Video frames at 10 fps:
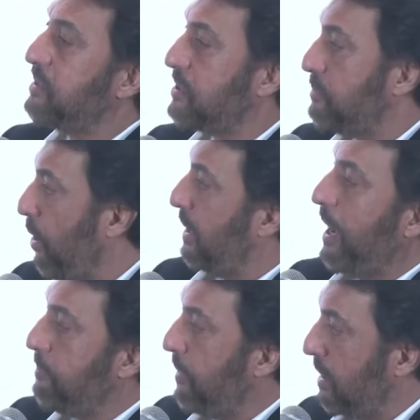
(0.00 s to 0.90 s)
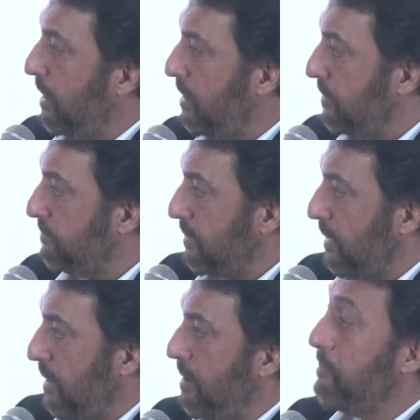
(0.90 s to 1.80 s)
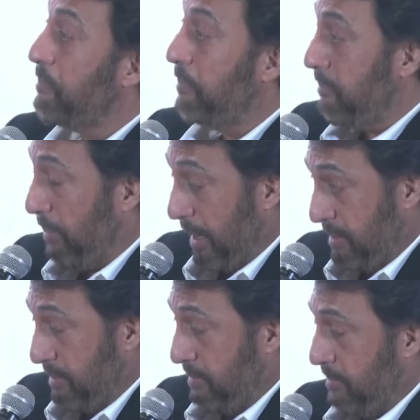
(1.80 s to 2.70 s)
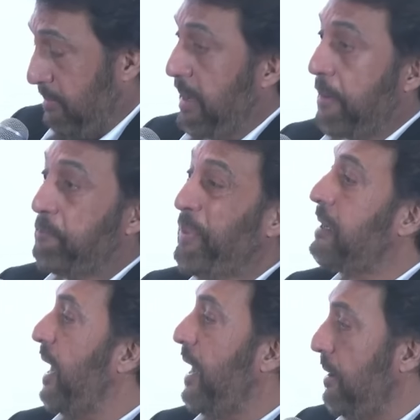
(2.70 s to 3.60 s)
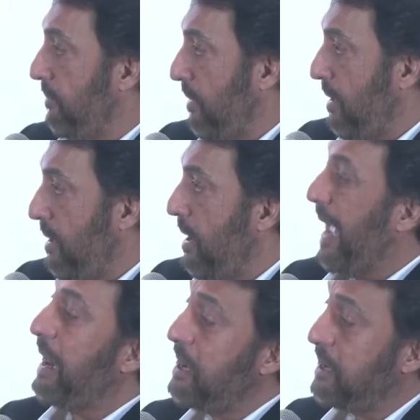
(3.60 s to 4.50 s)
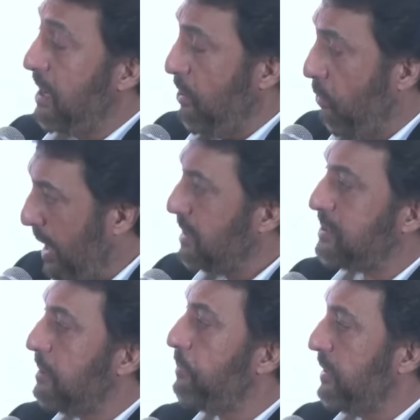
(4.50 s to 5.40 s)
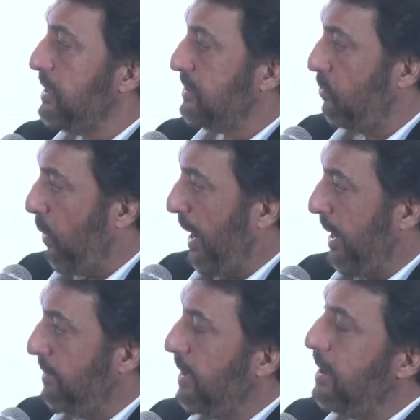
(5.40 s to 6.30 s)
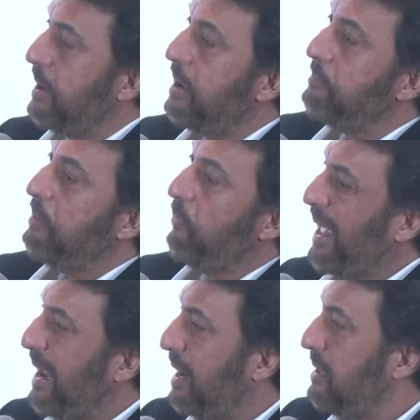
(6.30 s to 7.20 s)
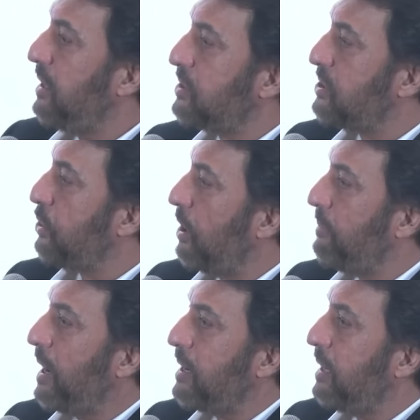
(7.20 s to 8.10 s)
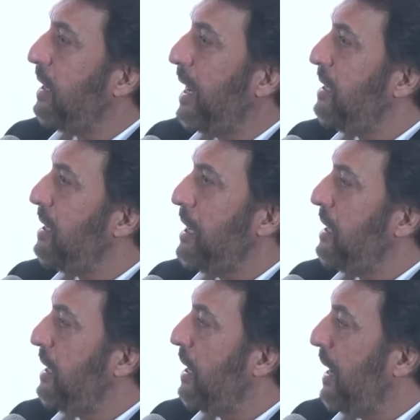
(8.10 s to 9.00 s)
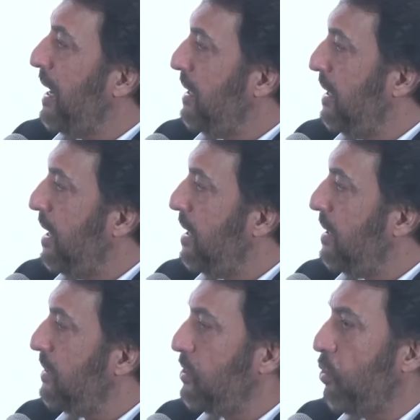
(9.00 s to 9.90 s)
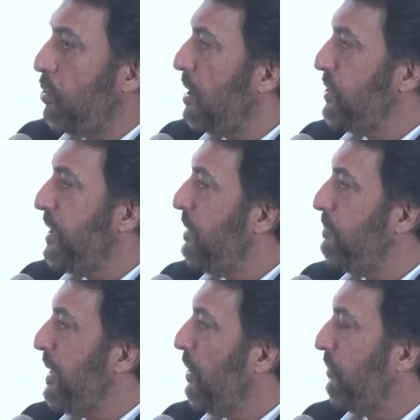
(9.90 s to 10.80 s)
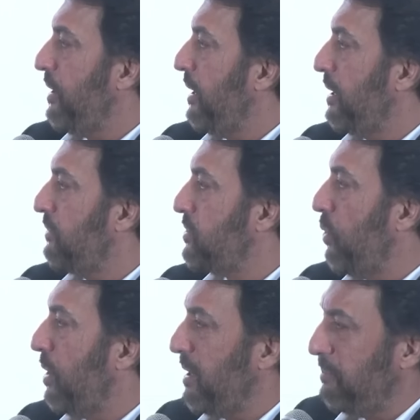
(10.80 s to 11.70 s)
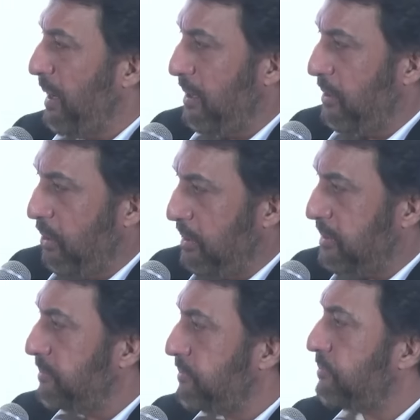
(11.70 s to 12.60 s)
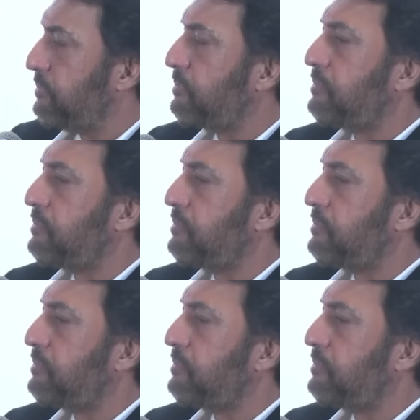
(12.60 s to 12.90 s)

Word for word: is a small cap market, but okay. Yeah, big time. And I'll tell you one simple reason why. When I entered the stock market in 1989, 1990, the total GDP of India was $200 billion. Yes.